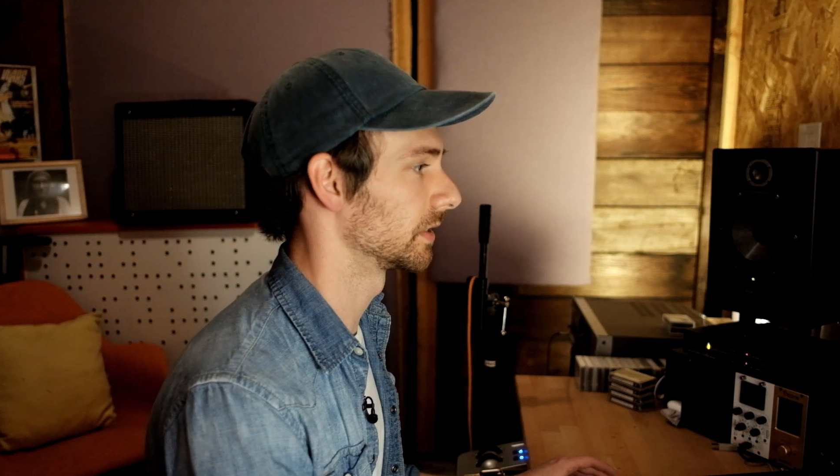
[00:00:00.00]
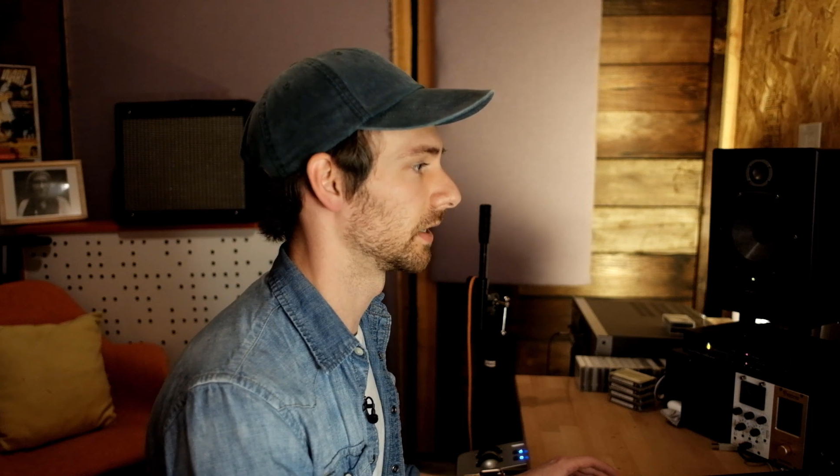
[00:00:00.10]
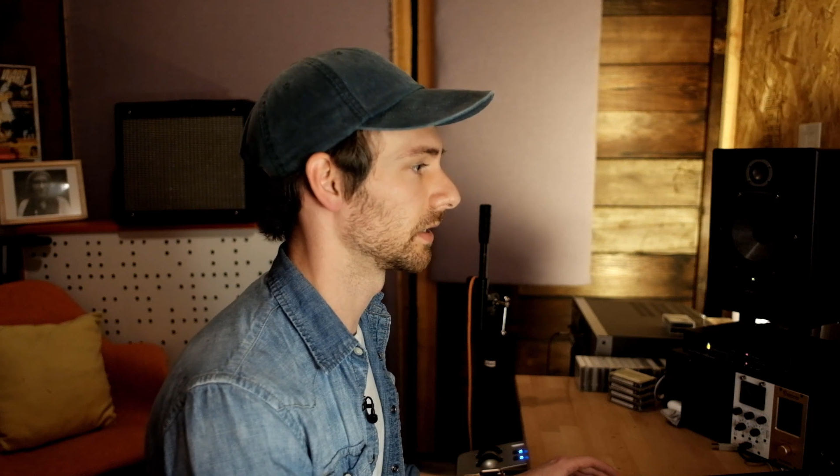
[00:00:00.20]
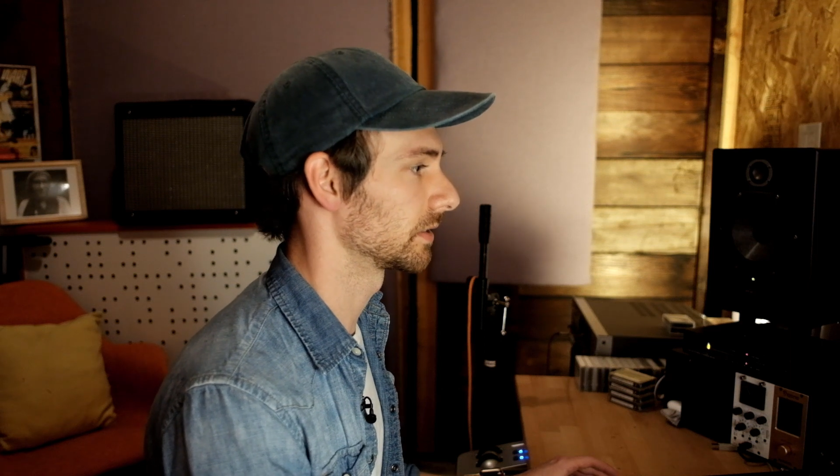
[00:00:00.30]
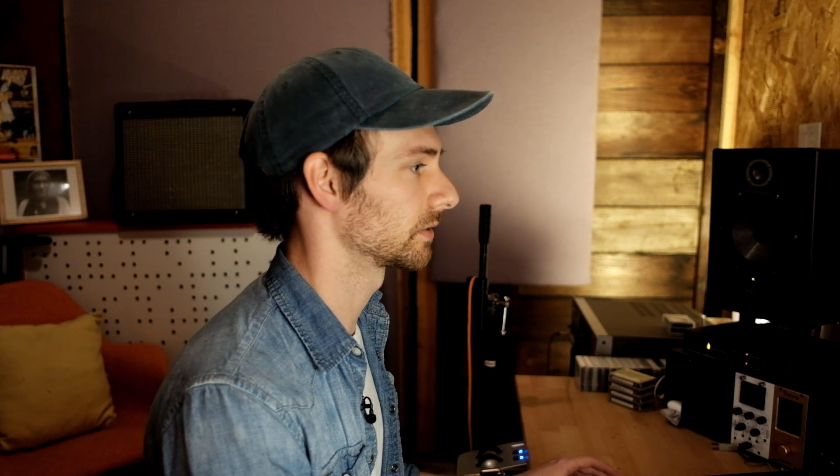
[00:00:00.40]

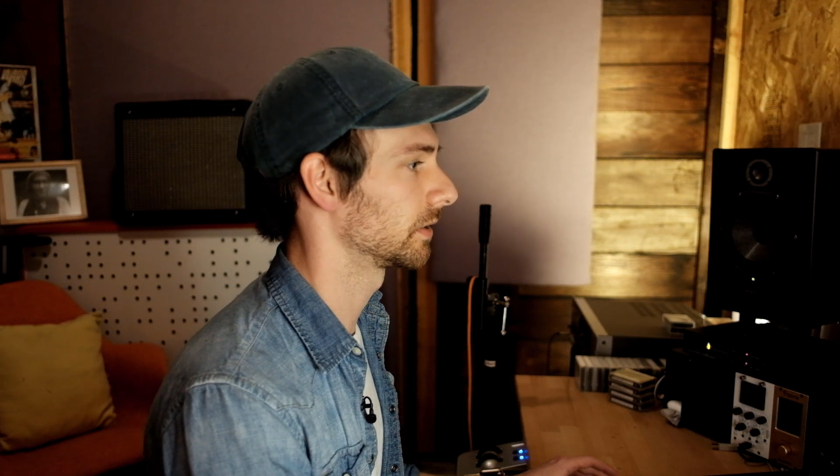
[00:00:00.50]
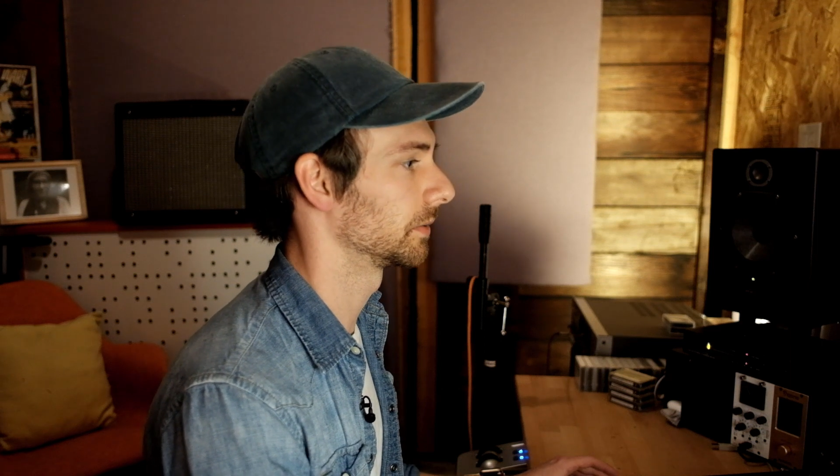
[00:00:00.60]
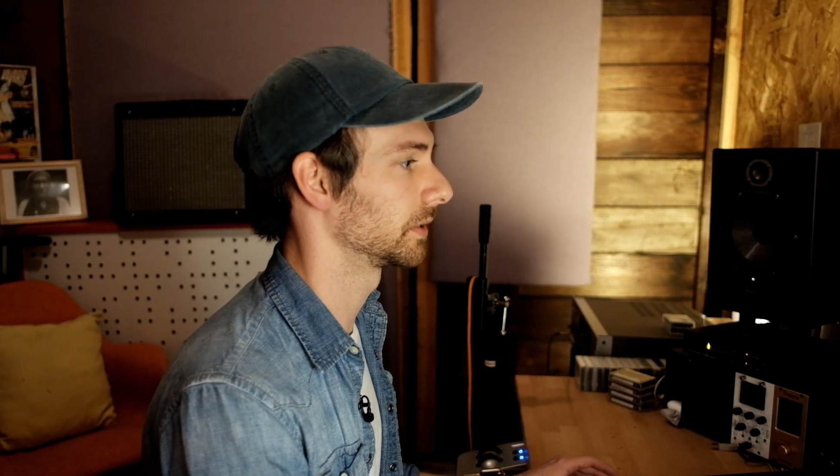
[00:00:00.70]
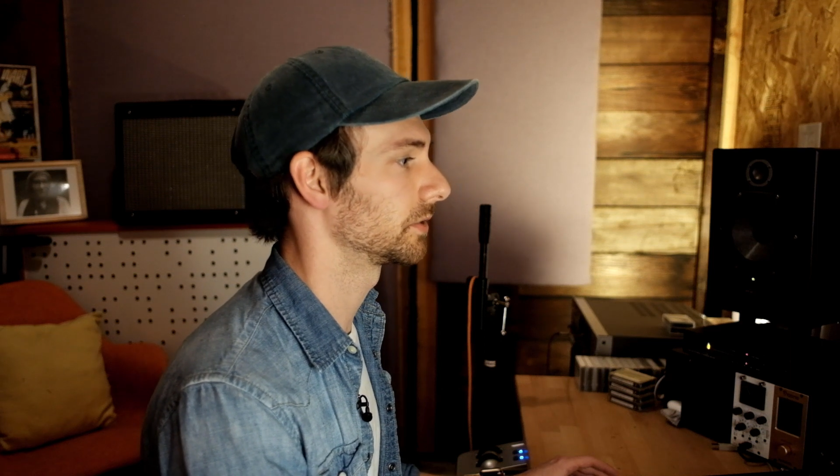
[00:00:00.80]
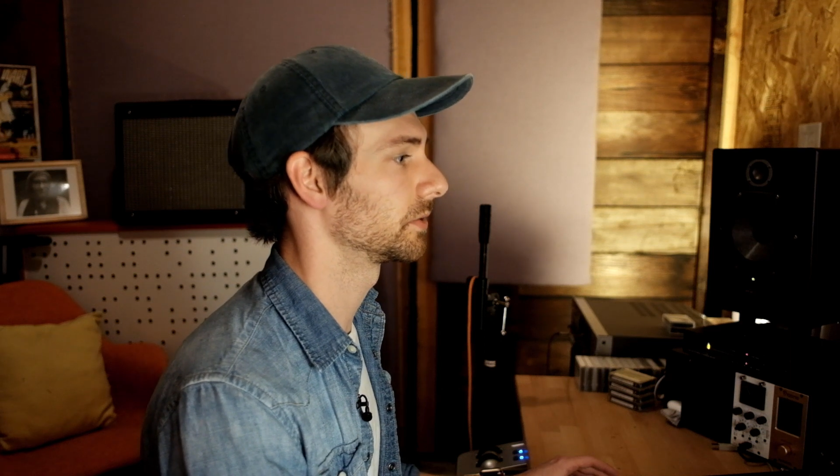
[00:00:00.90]
that it's
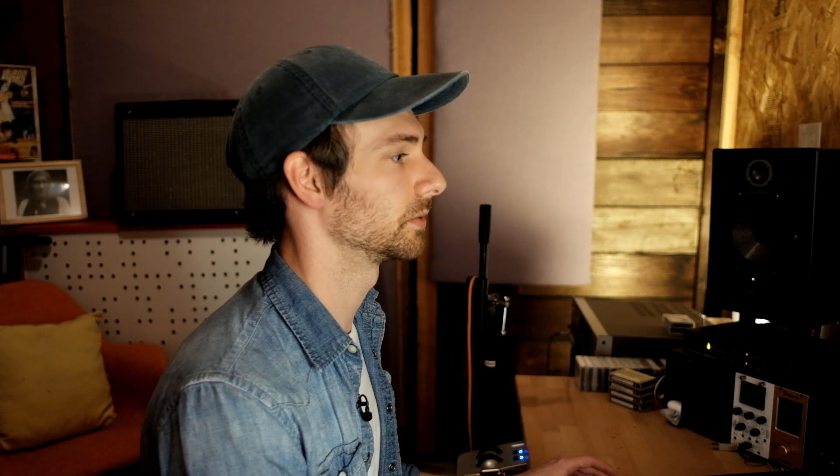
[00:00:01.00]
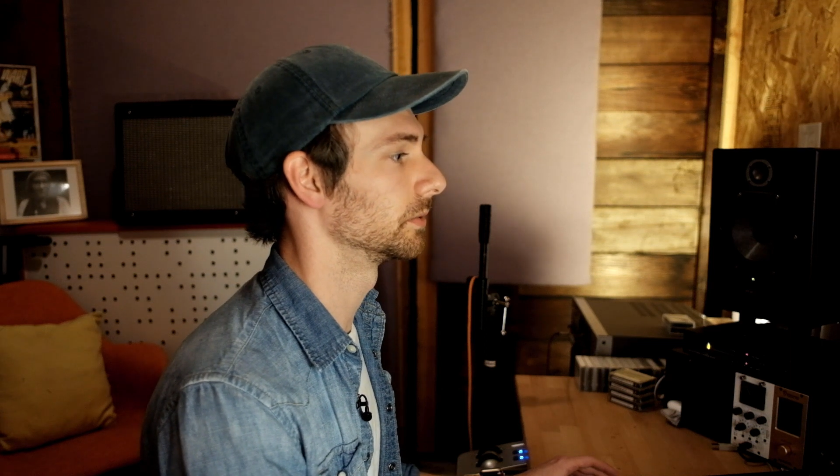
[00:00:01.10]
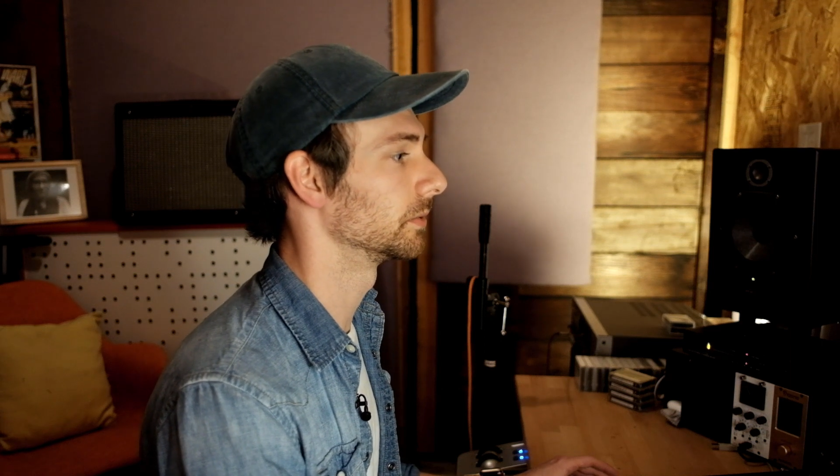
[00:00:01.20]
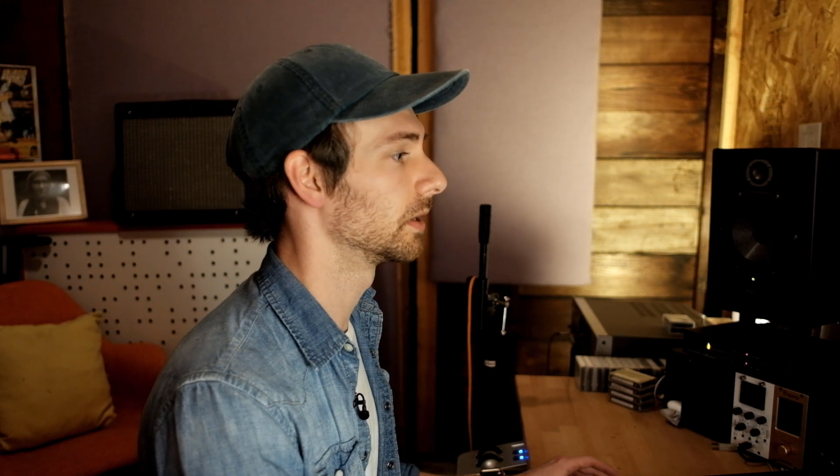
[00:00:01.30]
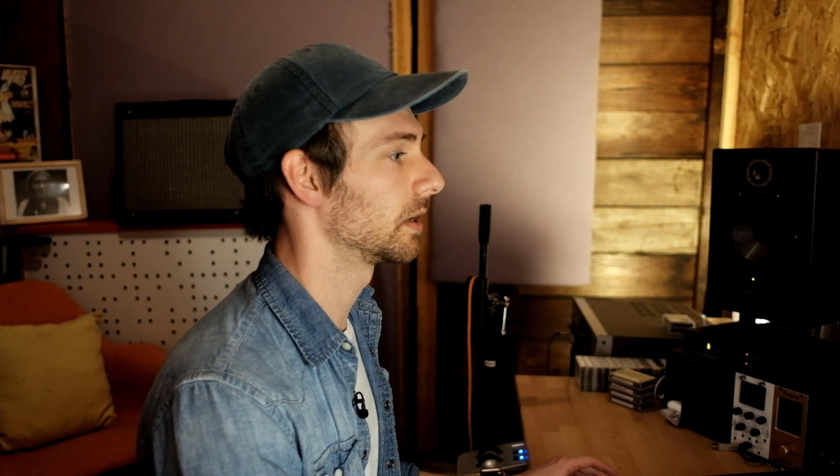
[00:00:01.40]
going
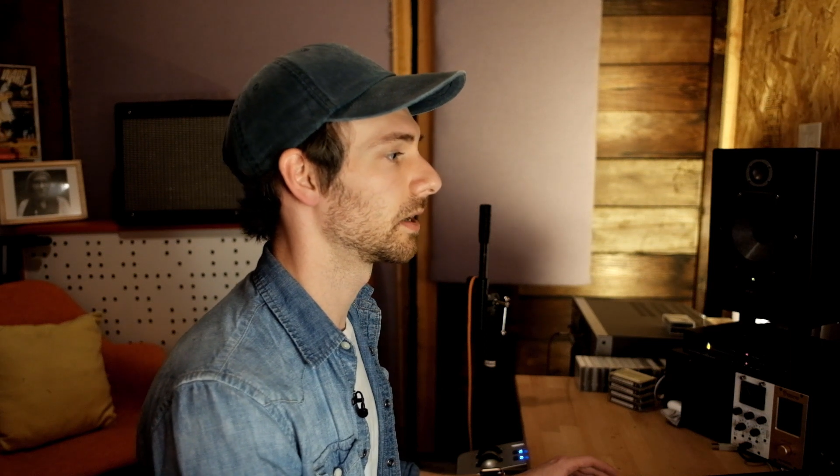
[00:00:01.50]
to